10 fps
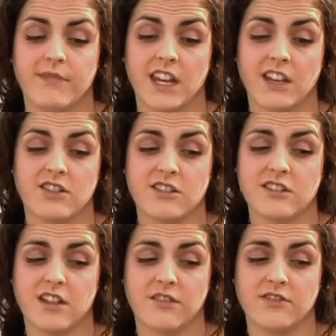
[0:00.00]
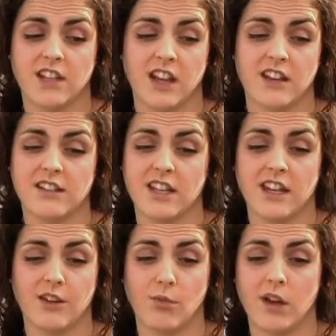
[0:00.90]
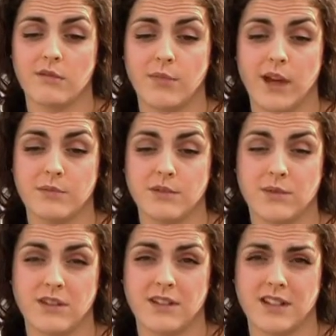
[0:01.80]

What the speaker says: And I just have to kind of take it one pap smear